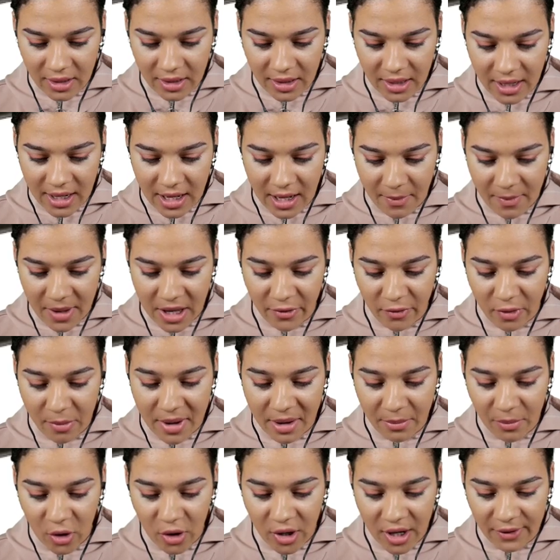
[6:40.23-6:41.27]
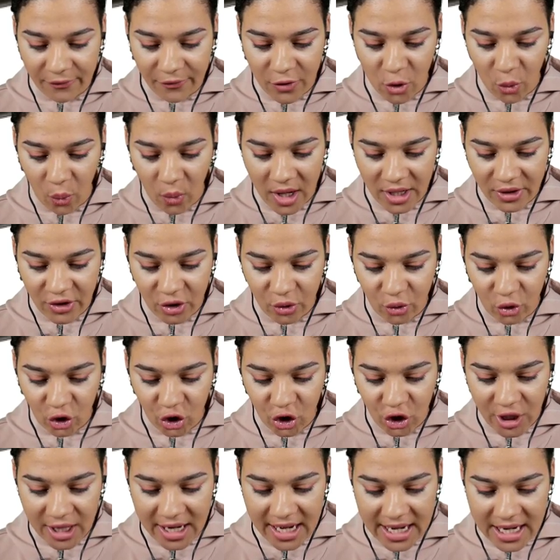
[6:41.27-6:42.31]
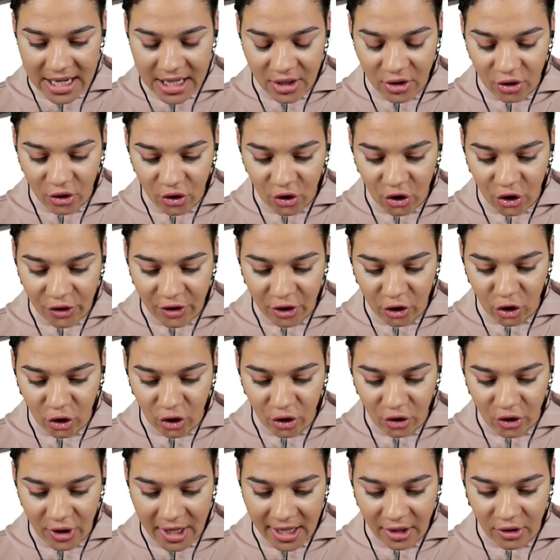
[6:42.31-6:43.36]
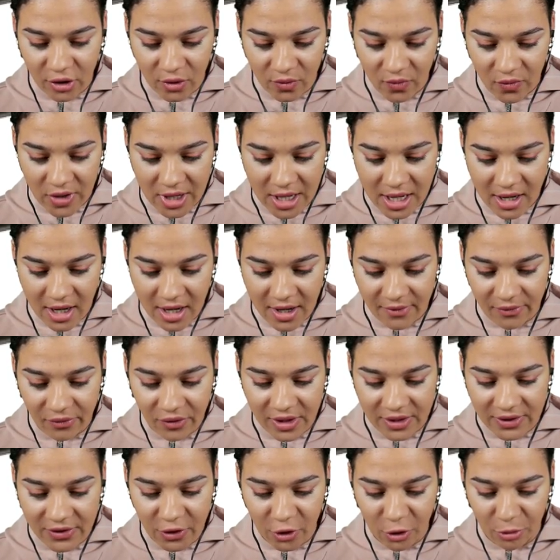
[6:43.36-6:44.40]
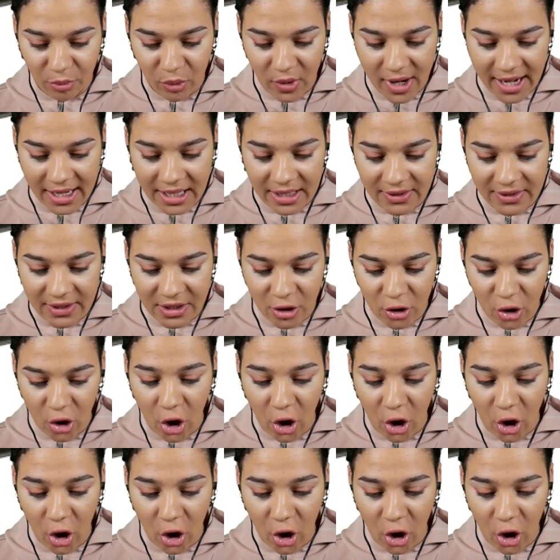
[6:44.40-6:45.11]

Um, and remember, if you want to change the trajectory of these little brackets here,